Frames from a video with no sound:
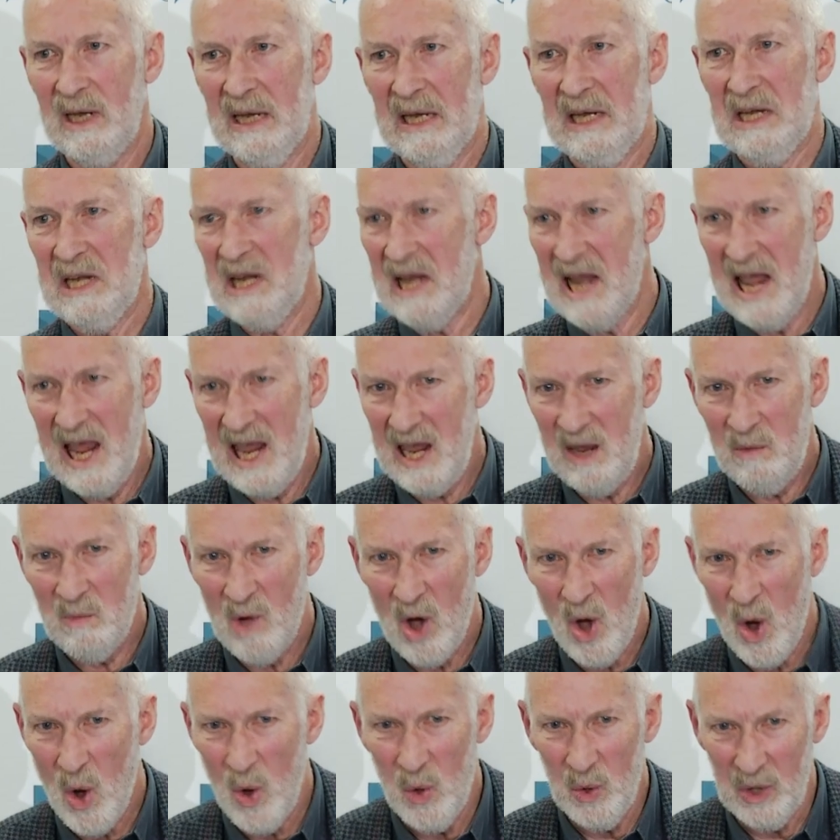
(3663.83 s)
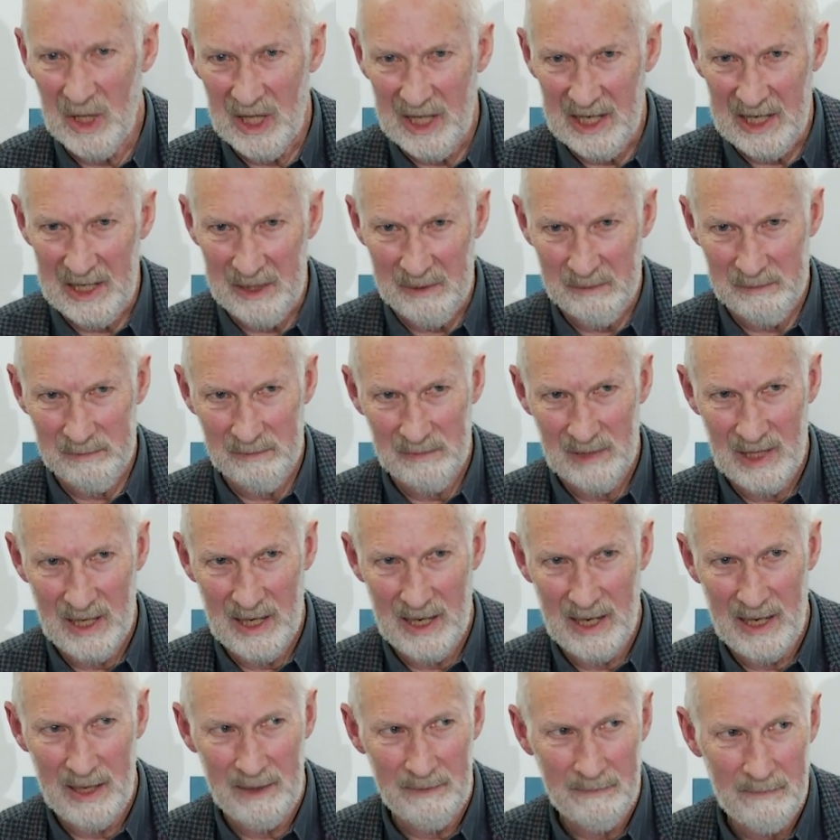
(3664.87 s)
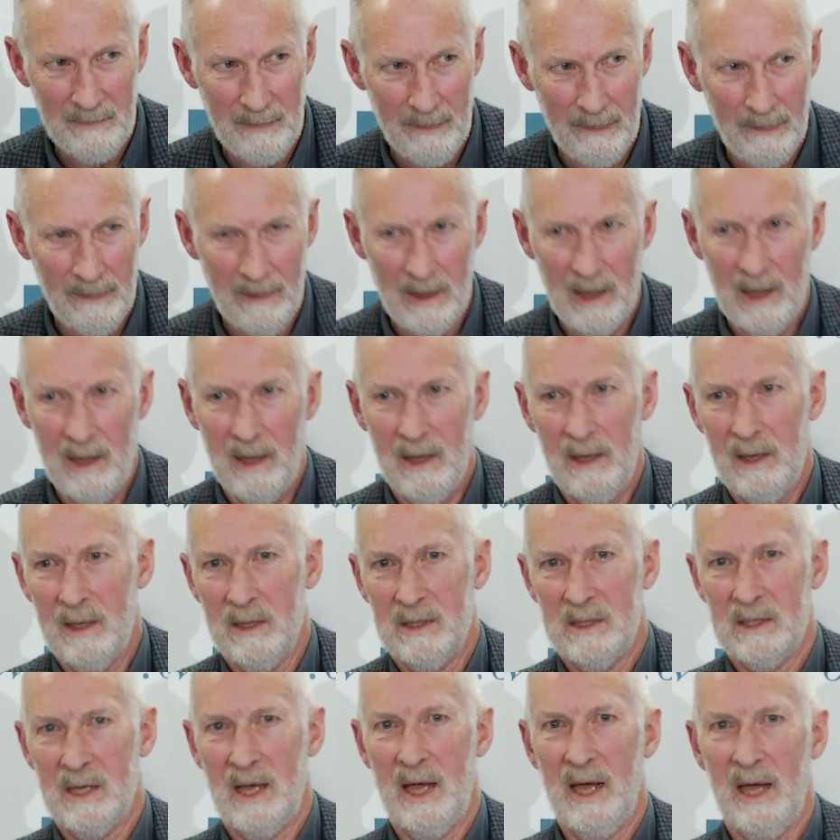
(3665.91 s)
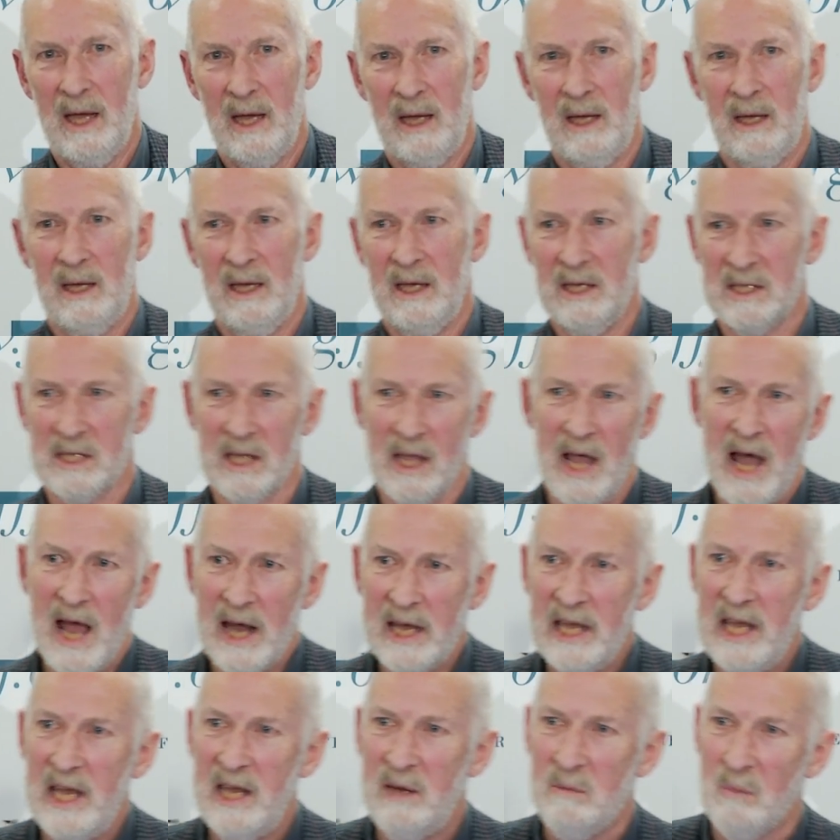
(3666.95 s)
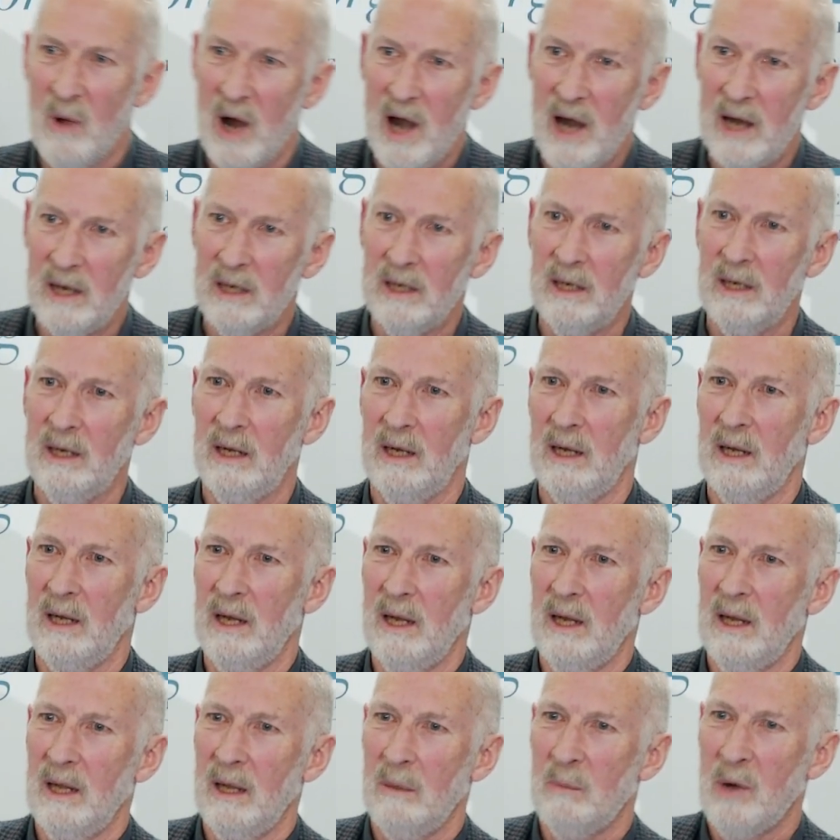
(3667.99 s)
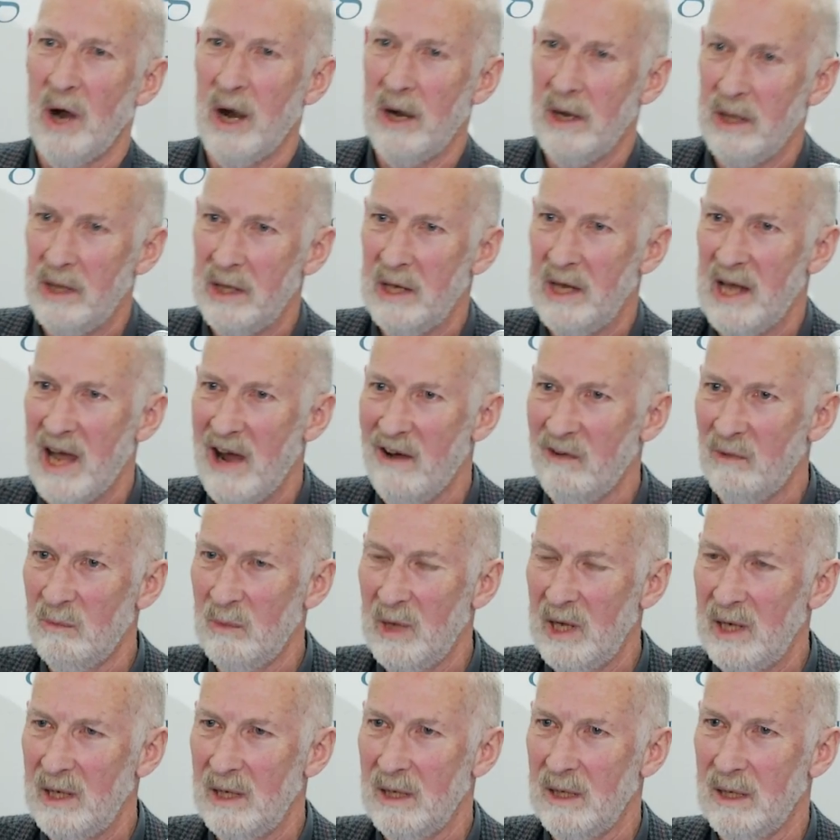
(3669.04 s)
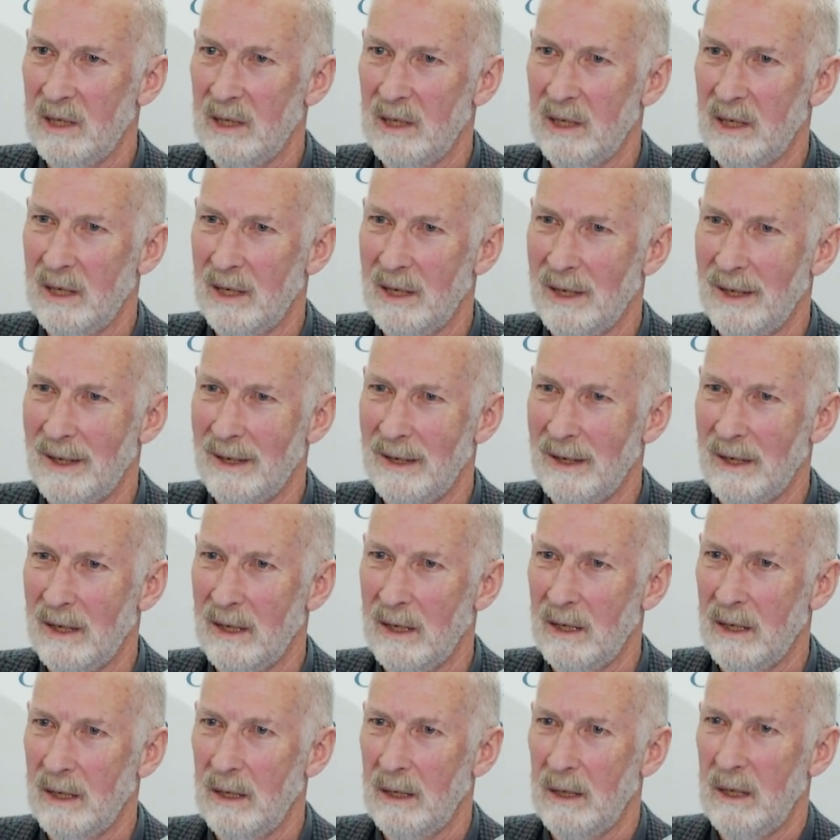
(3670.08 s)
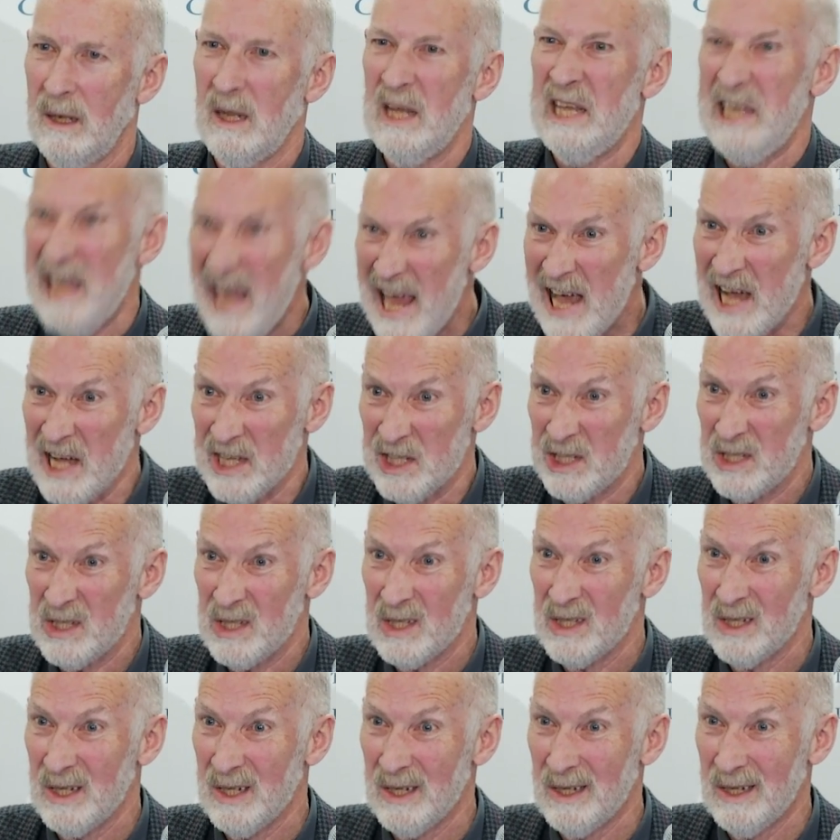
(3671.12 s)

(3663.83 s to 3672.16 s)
in name only. Okay? Say, is Lockheed Martin part of the government? Yes.